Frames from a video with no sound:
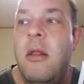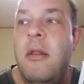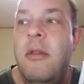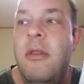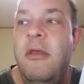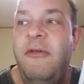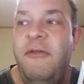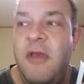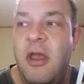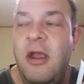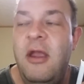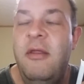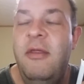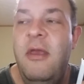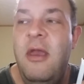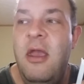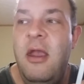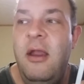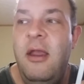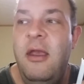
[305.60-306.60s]
The second
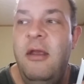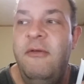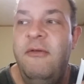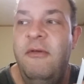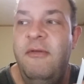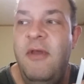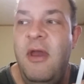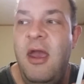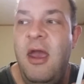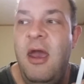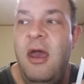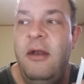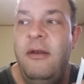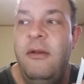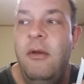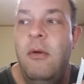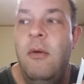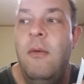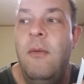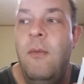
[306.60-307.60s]
thing is that
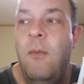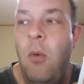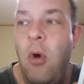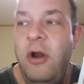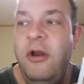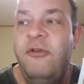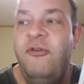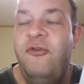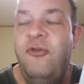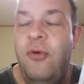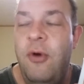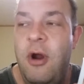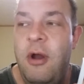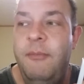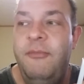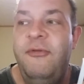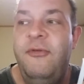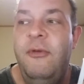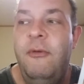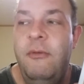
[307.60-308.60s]
what is
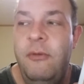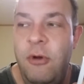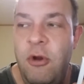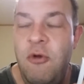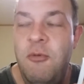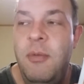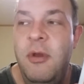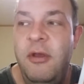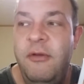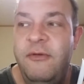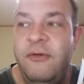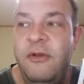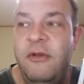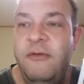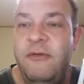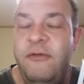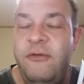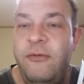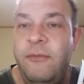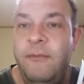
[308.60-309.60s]
Trump's new
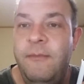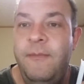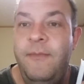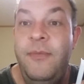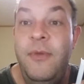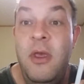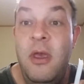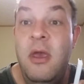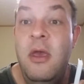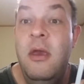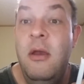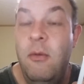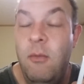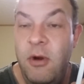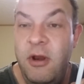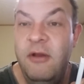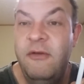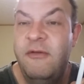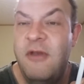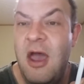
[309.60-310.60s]
business?
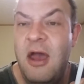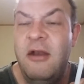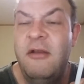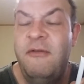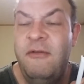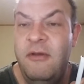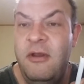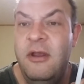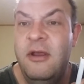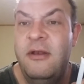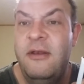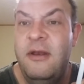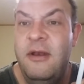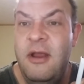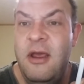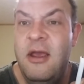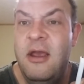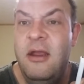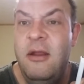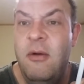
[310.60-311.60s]
We just got to see it
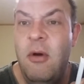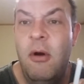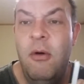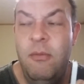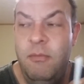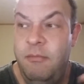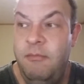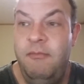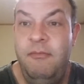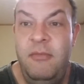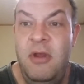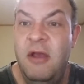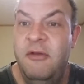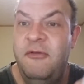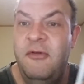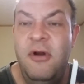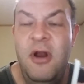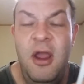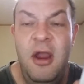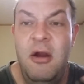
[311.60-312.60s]
today, or
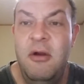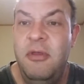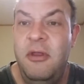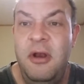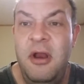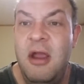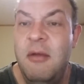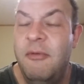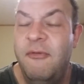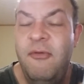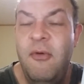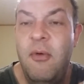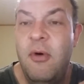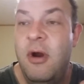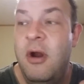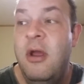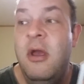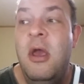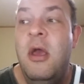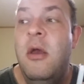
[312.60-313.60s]
yesterday, or the day before.
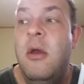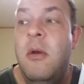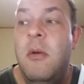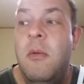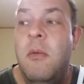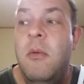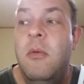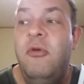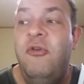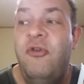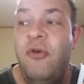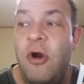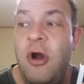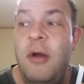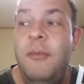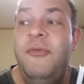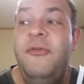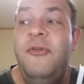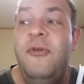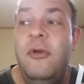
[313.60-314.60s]

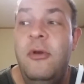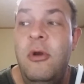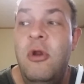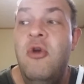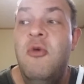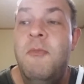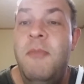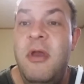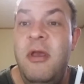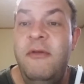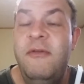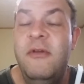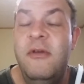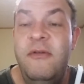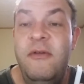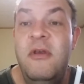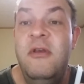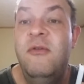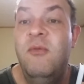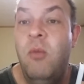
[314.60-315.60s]
Trump's new
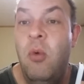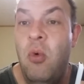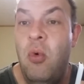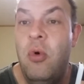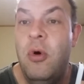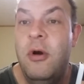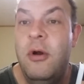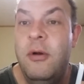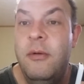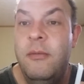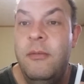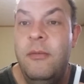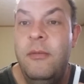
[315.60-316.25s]
business is war.